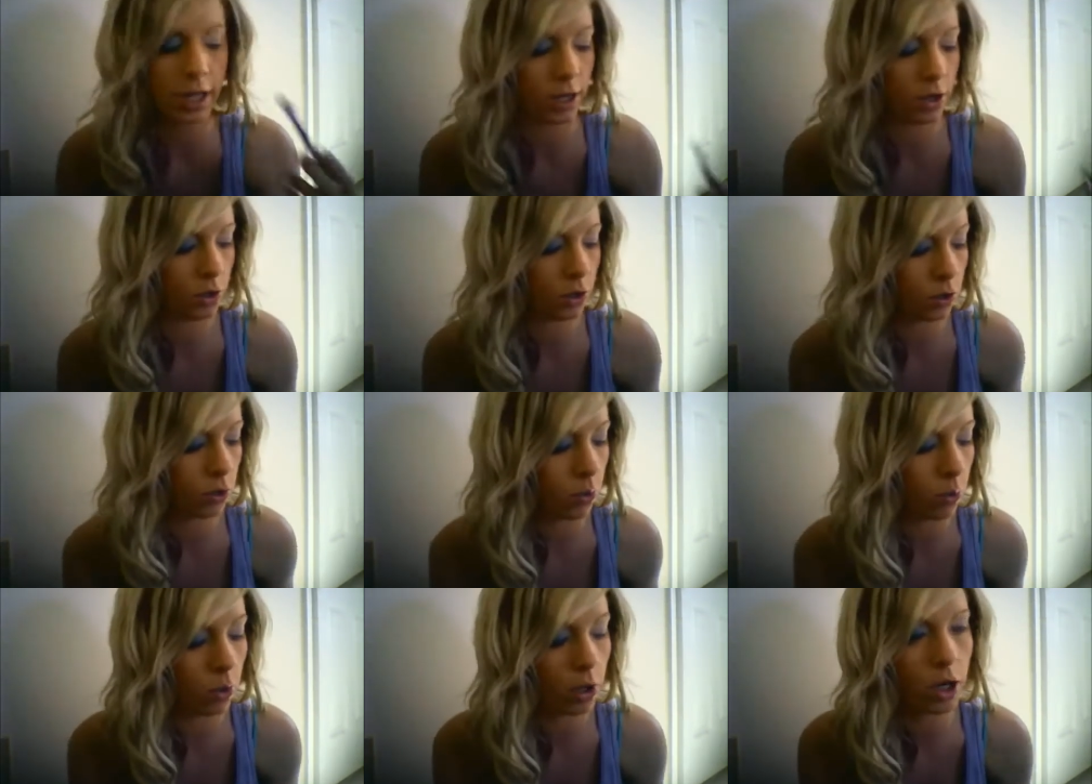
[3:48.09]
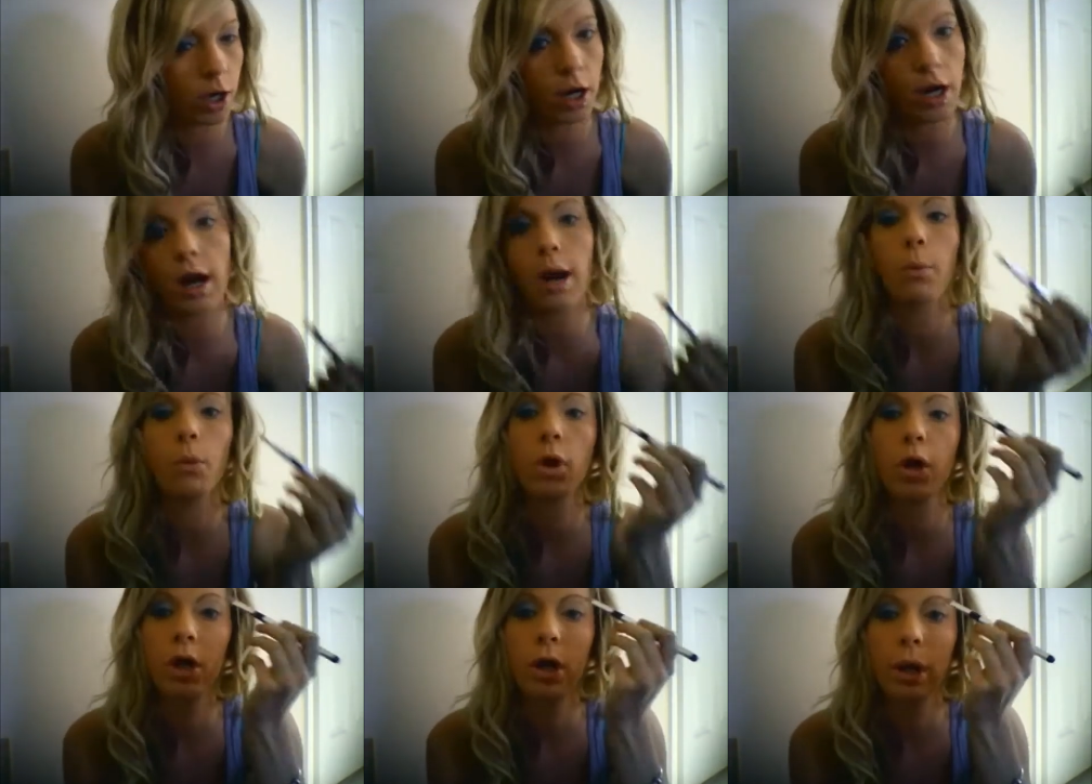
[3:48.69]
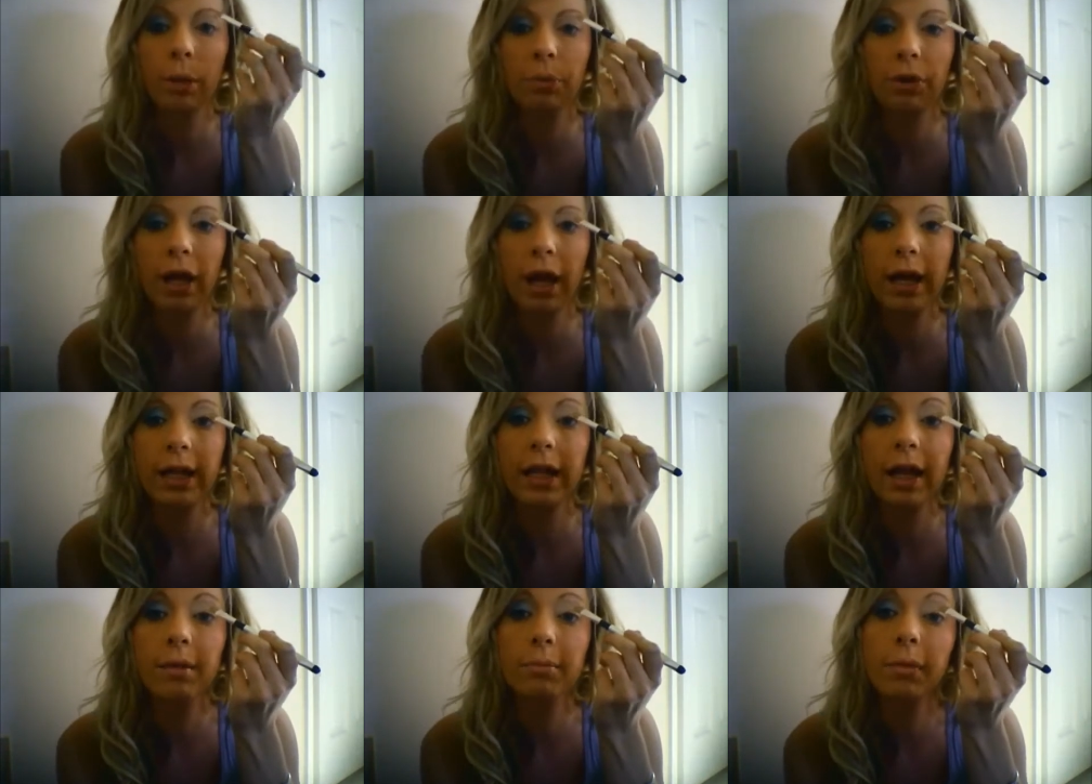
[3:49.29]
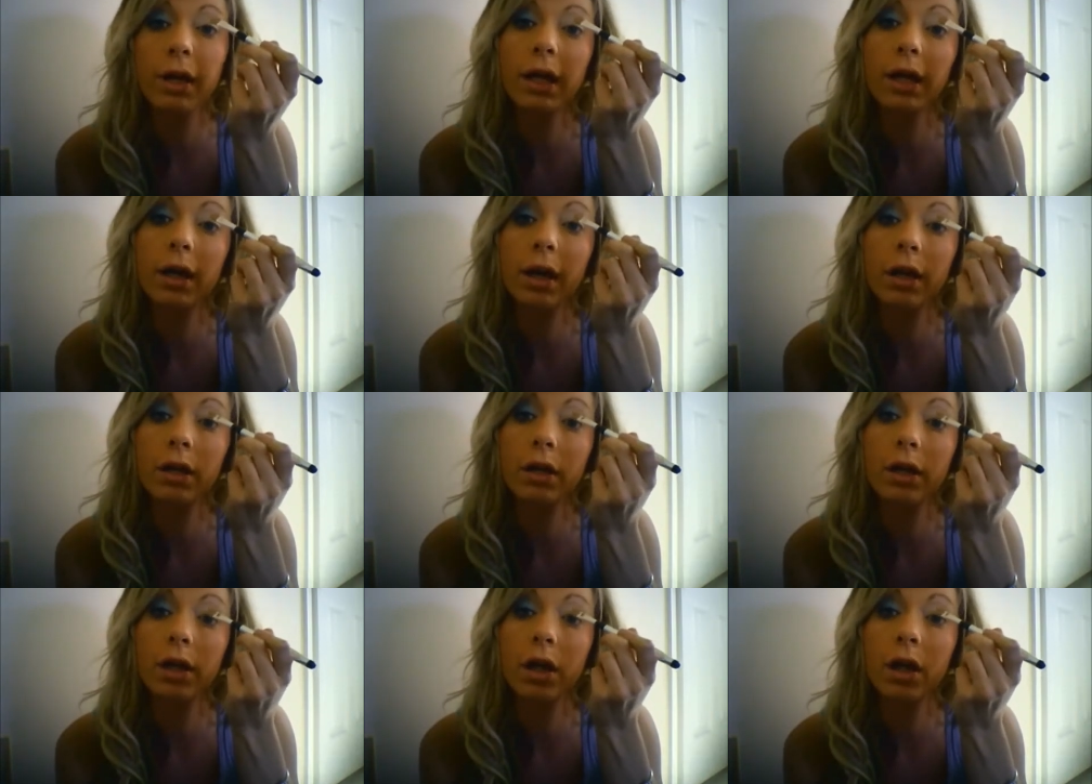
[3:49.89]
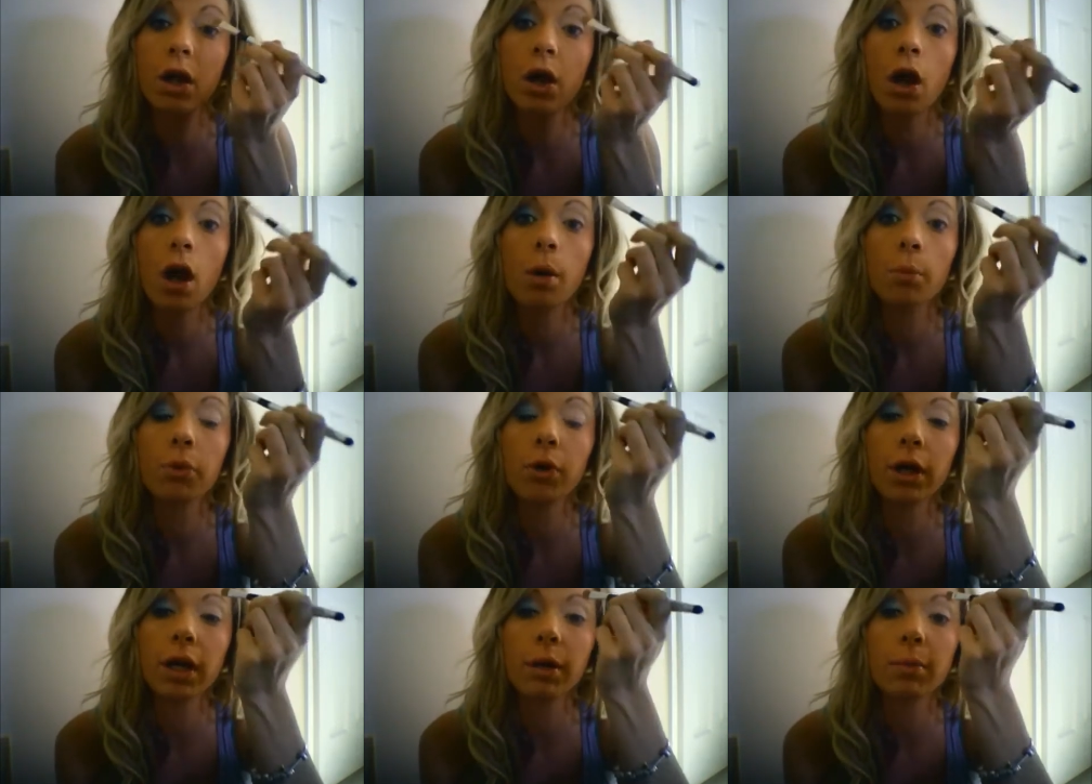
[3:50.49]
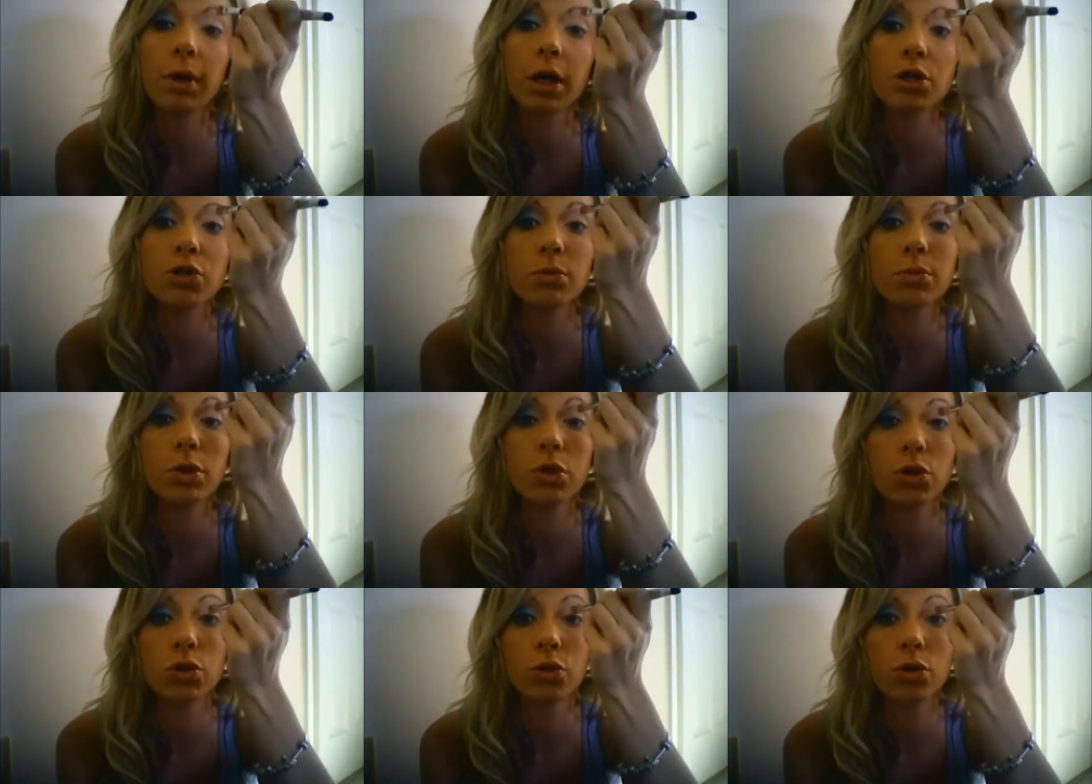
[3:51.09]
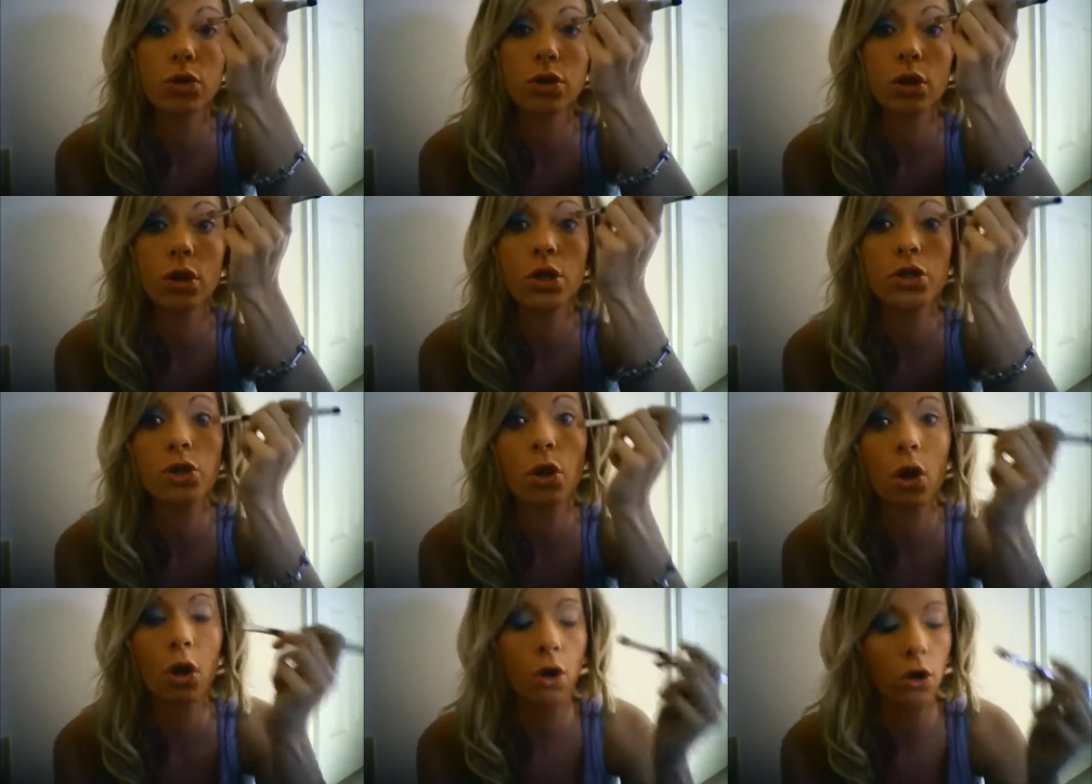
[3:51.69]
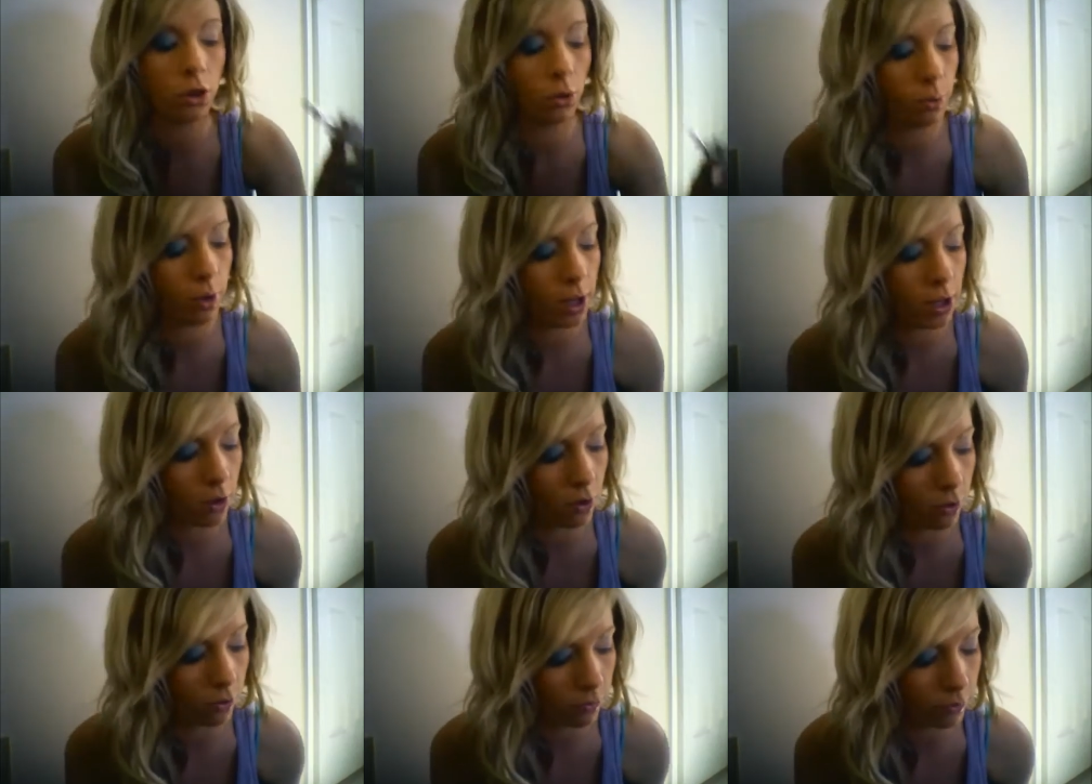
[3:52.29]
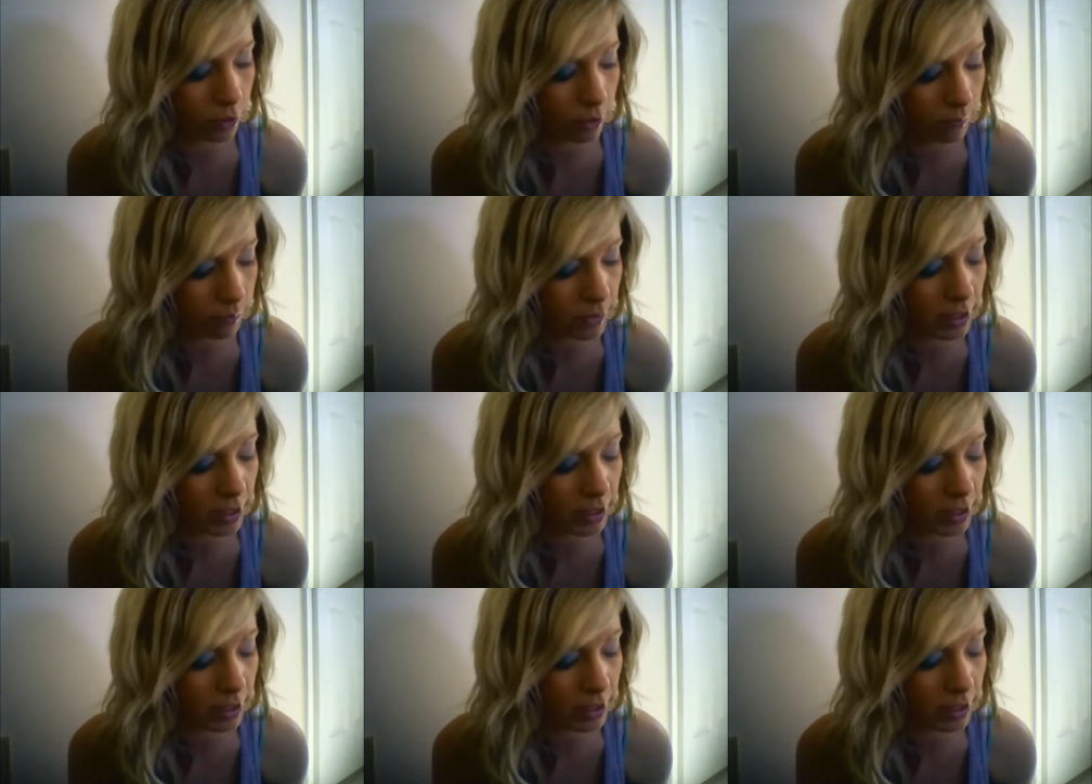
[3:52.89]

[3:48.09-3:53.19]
inner corner, and we're going to apply that mint color pretty much from the 2/3 all the way over.